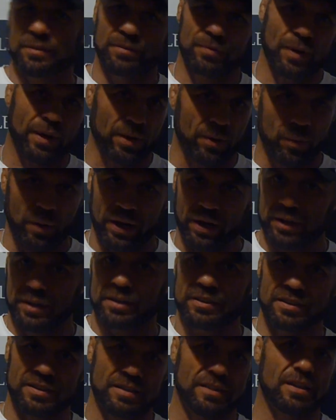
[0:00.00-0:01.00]
find a way
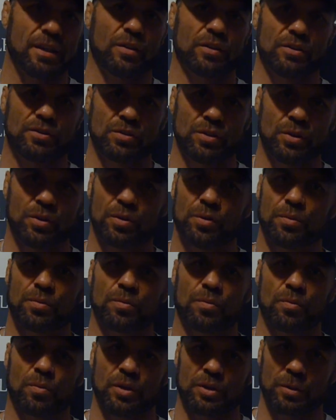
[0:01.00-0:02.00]
to tell the truth
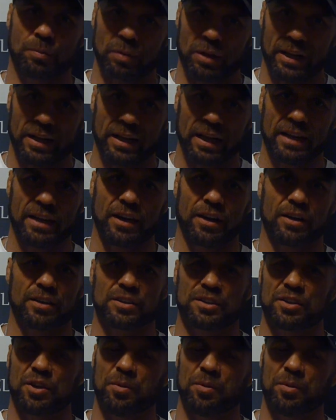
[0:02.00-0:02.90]
while you're playing that character,